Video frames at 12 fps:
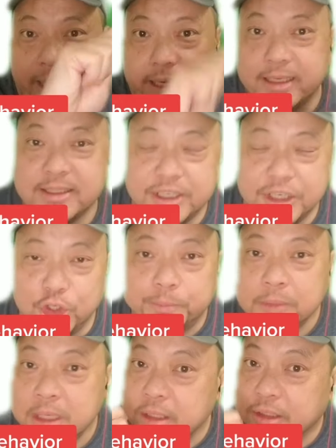and x
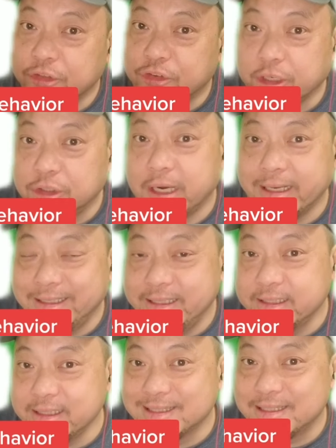cubed, the general
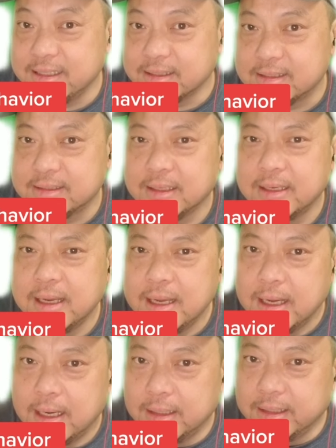idea is this.
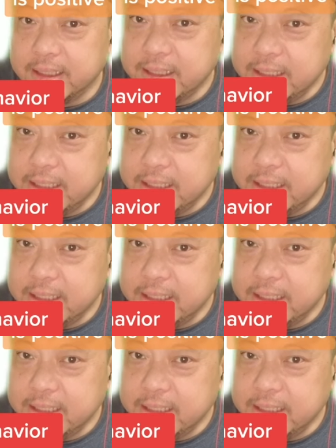An